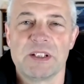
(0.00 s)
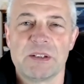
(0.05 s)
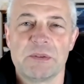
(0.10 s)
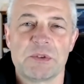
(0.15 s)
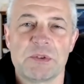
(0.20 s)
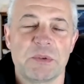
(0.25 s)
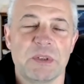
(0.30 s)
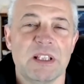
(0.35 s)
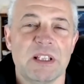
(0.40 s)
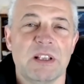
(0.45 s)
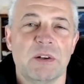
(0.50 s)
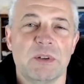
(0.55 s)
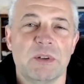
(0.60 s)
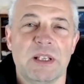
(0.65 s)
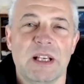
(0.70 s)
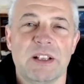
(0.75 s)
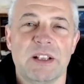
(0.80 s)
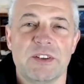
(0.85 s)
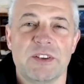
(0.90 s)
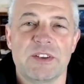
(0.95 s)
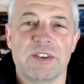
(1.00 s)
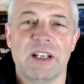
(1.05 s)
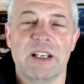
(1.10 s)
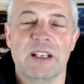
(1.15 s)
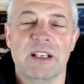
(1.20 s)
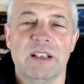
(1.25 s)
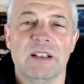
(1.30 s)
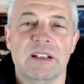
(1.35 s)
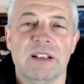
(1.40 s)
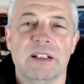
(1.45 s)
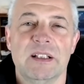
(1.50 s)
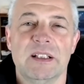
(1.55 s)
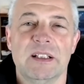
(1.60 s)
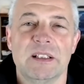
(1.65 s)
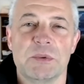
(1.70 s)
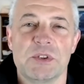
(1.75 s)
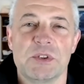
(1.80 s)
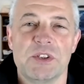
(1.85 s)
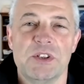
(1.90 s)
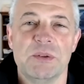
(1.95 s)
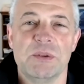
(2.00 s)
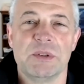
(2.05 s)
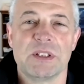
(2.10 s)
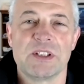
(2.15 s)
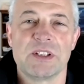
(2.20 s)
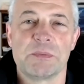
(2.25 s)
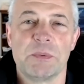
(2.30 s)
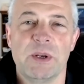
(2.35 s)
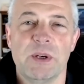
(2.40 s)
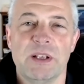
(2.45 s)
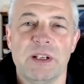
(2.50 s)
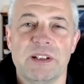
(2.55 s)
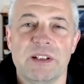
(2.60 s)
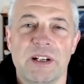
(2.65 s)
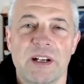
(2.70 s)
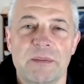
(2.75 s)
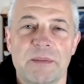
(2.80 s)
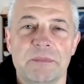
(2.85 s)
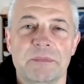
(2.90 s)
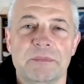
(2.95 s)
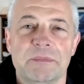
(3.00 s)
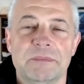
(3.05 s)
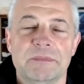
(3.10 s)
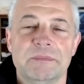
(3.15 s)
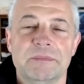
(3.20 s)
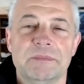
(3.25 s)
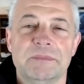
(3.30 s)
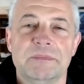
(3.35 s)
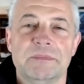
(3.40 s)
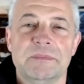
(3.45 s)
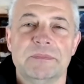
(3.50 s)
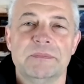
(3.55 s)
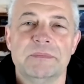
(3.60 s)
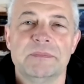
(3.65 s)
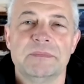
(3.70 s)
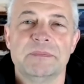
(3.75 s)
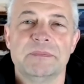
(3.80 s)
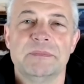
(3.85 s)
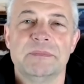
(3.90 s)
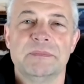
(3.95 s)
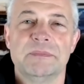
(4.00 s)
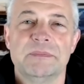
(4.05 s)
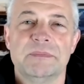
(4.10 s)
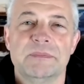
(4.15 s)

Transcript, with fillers: That was really the only other thing uh, that was due at this point in time. So